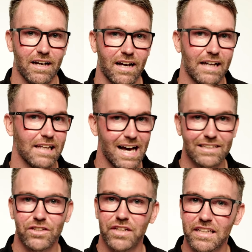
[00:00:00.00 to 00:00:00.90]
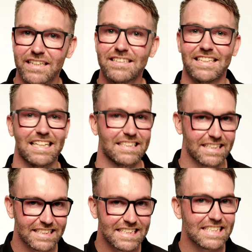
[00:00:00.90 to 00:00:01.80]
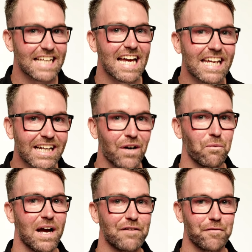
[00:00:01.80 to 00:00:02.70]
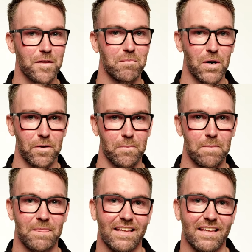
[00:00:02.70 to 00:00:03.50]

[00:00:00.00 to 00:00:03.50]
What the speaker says: And last on the list is staying away from the bottom.